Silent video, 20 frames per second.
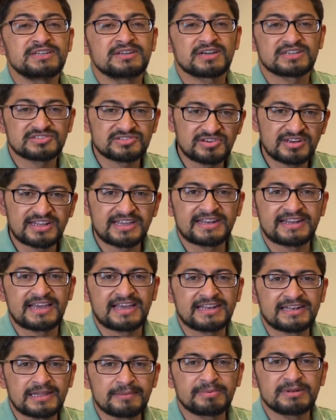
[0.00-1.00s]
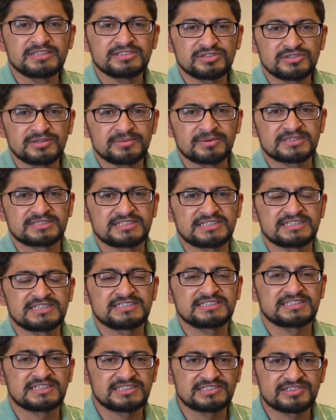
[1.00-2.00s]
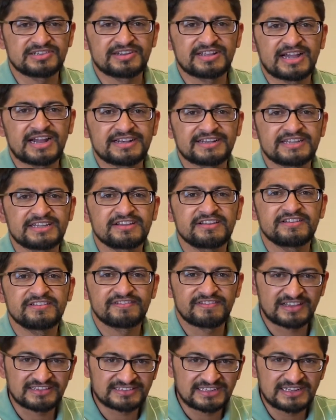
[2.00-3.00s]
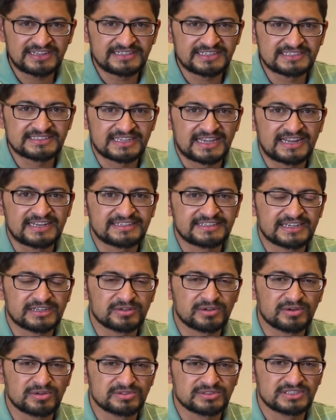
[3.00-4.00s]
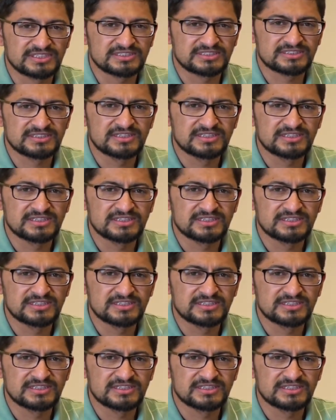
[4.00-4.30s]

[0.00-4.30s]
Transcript: Australian and Nepalese universities is regarding facilities and technologies.